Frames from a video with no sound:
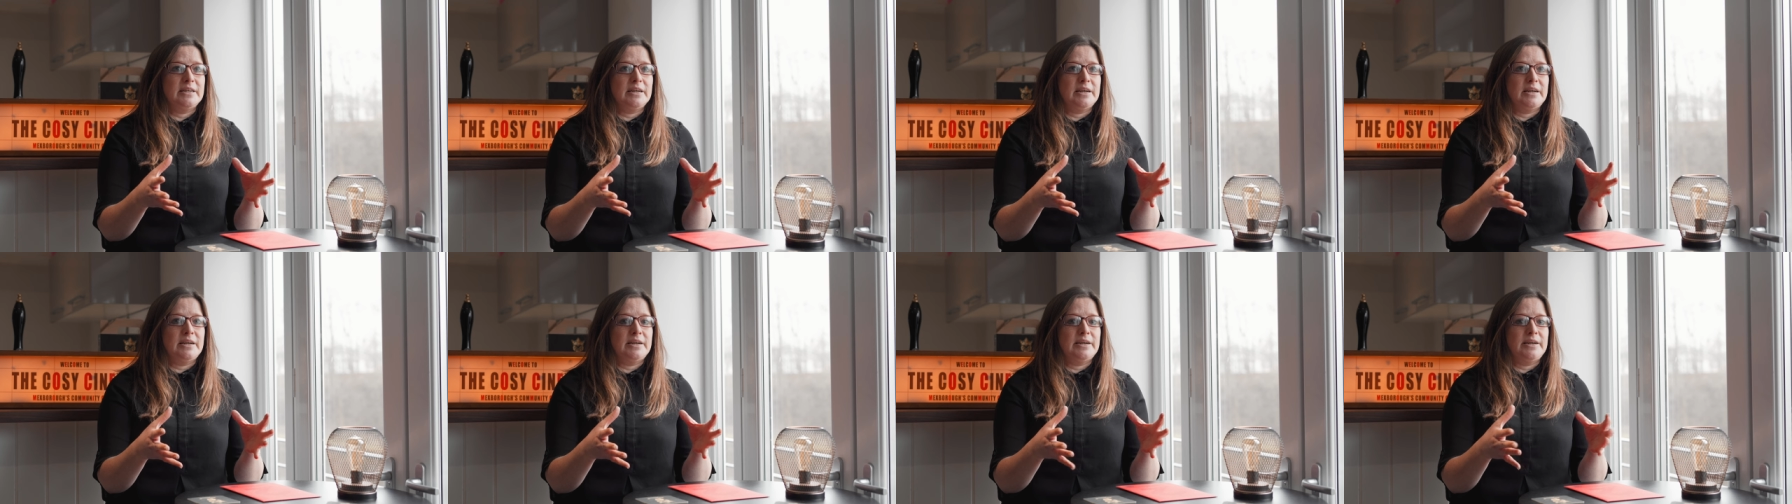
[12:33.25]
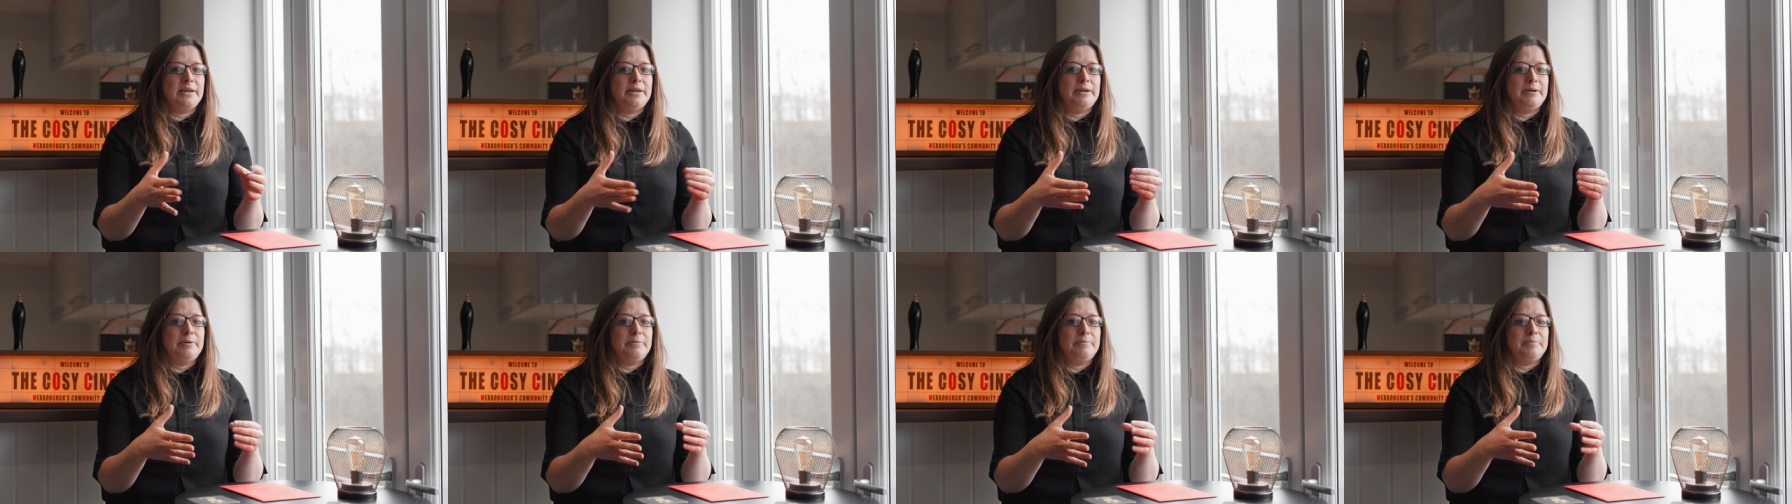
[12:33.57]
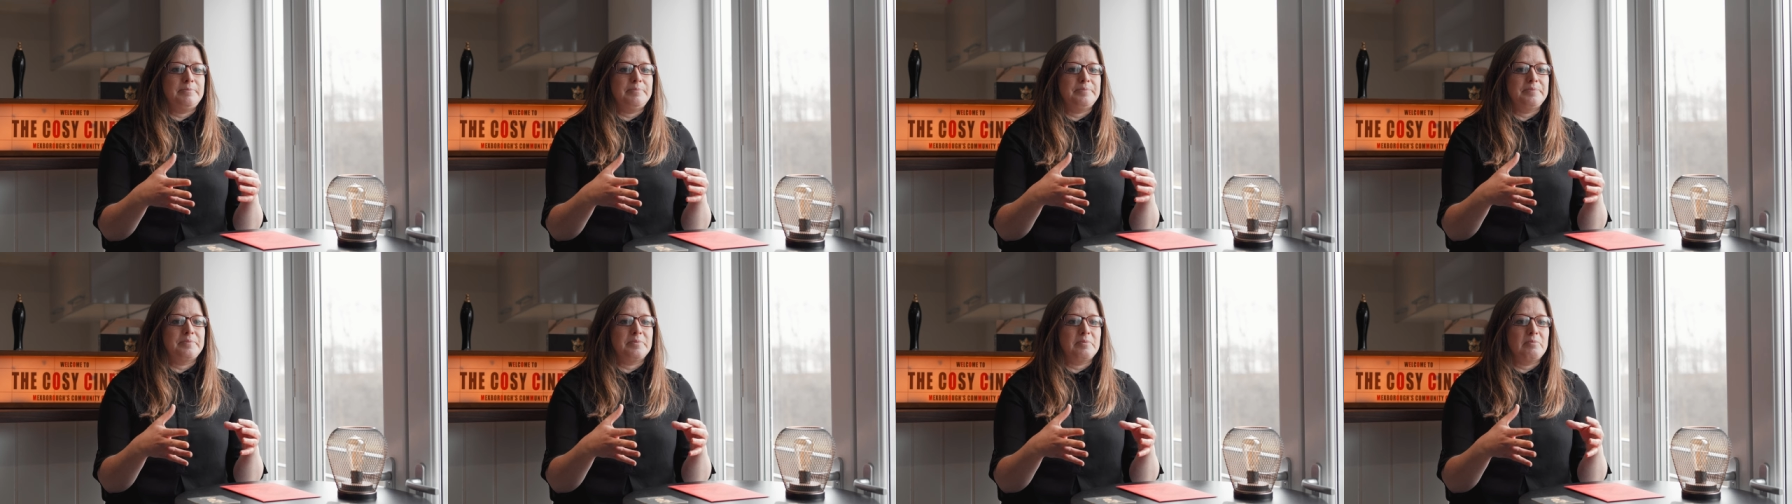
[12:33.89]

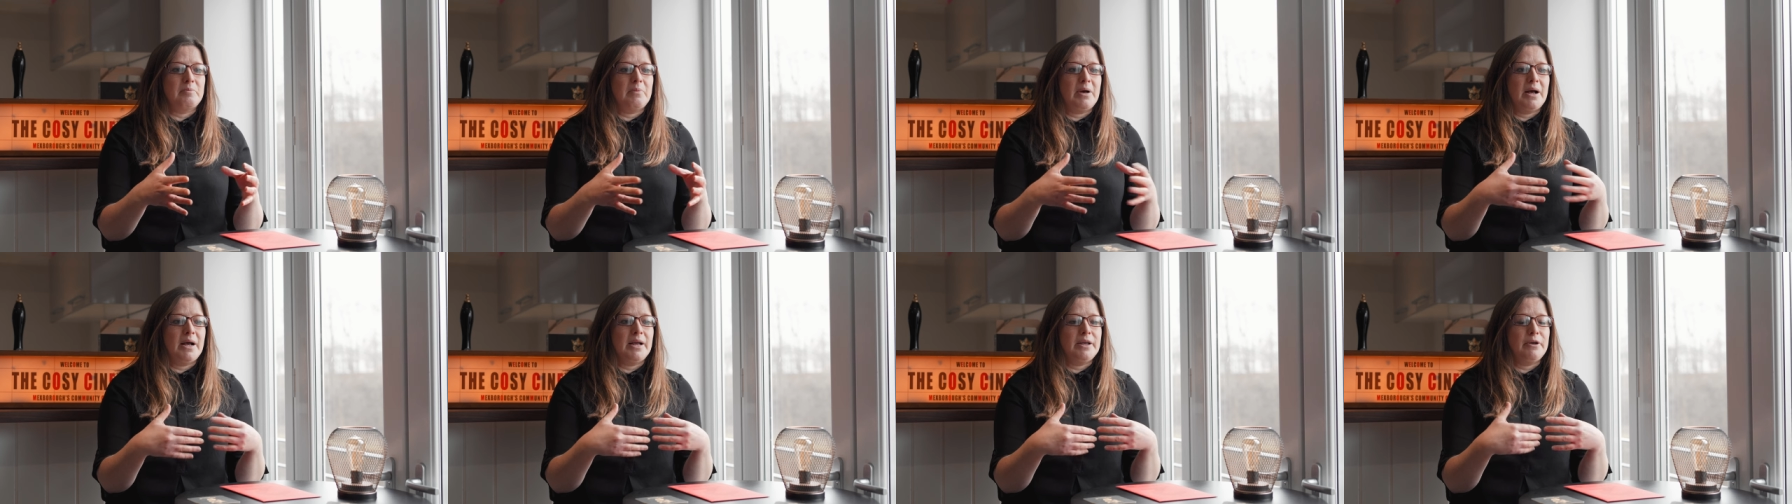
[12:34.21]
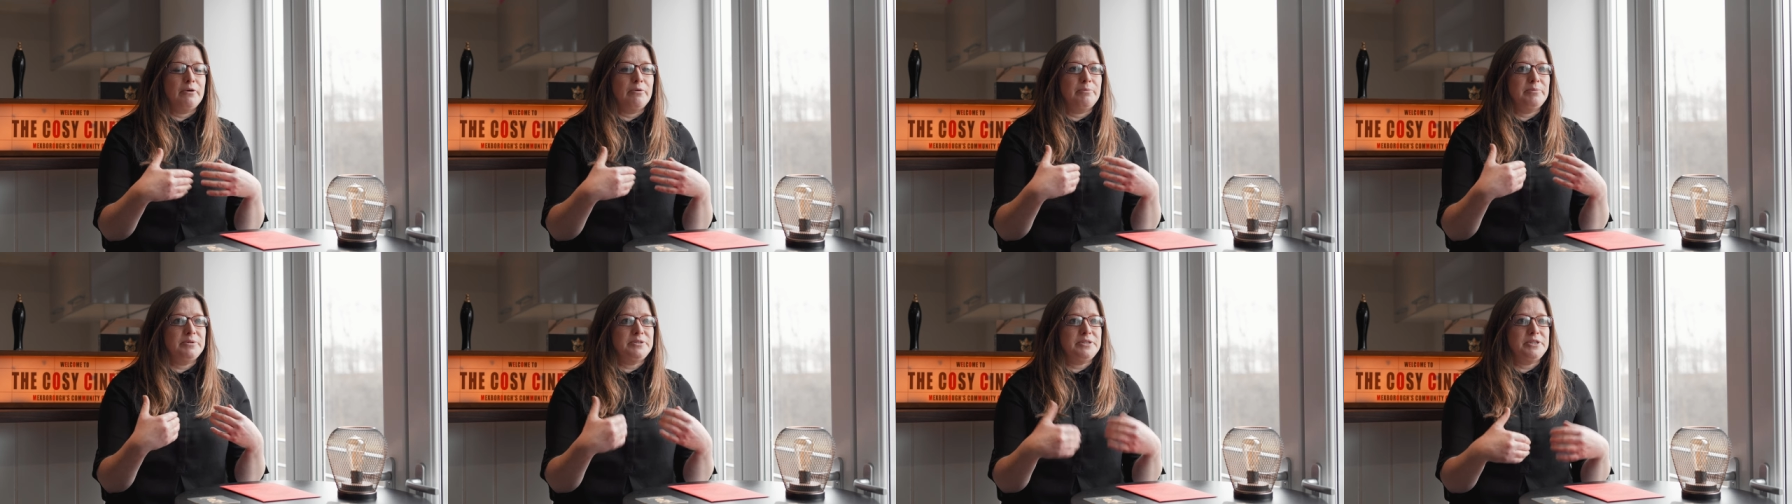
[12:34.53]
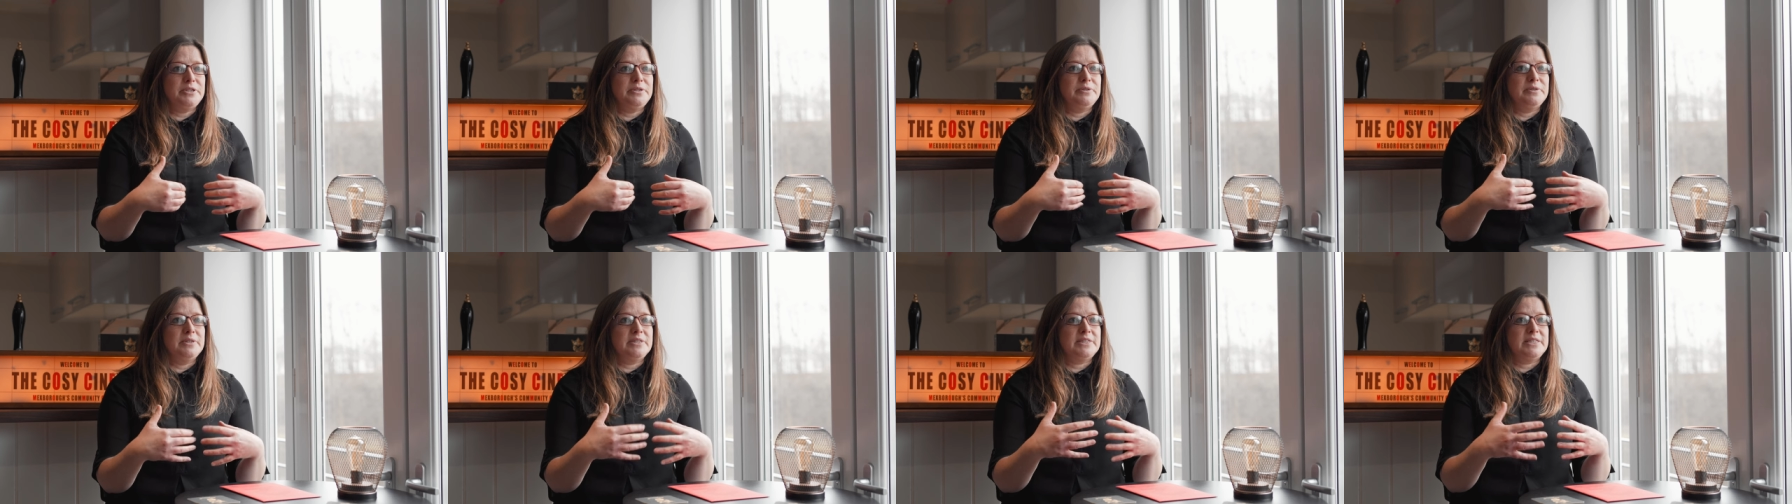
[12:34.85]
my
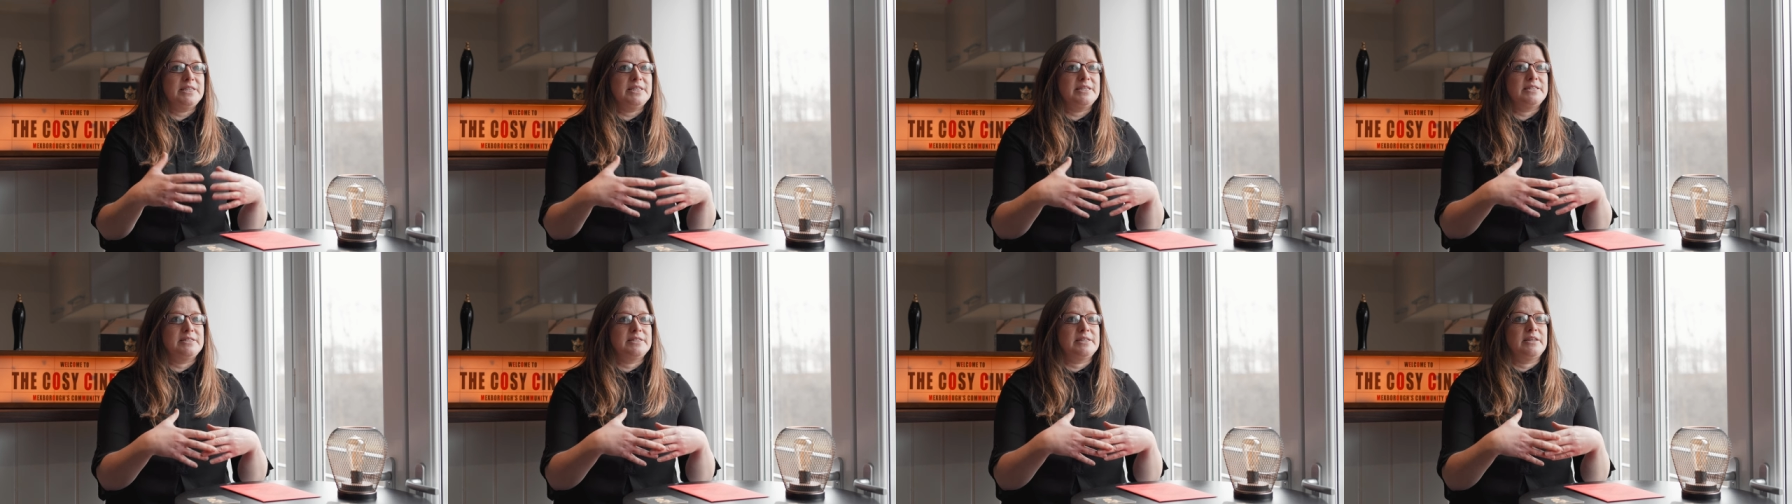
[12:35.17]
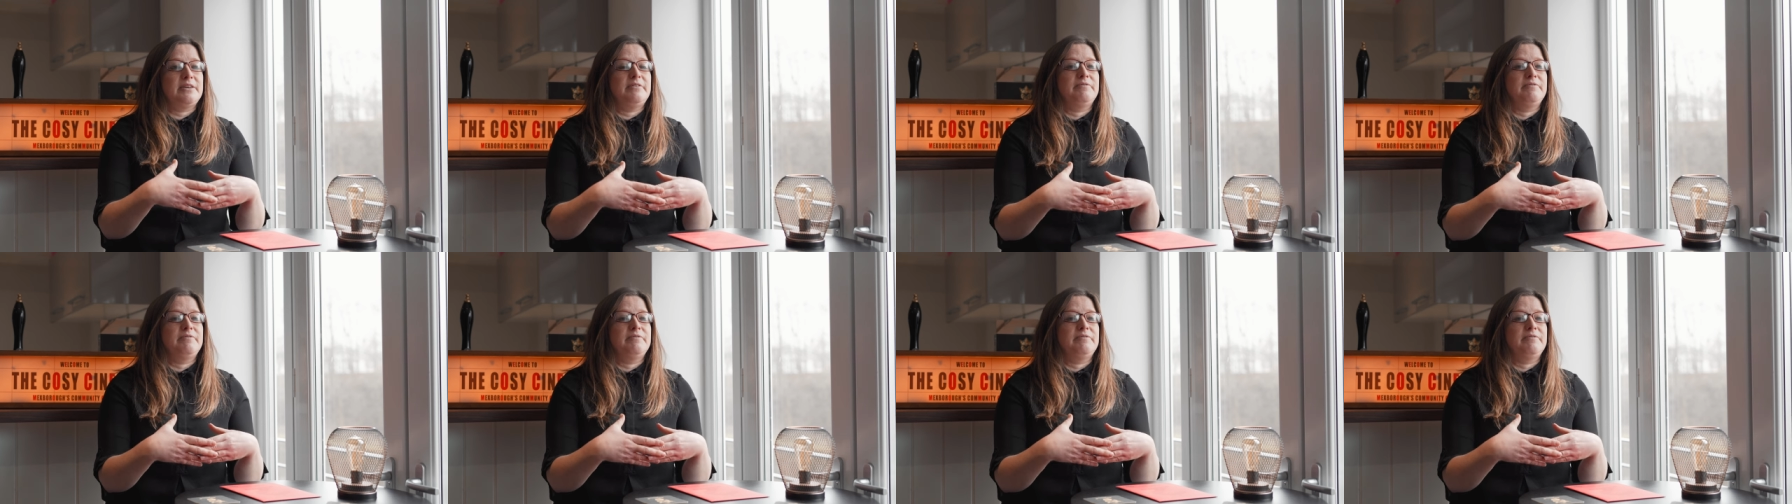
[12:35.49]
opportunities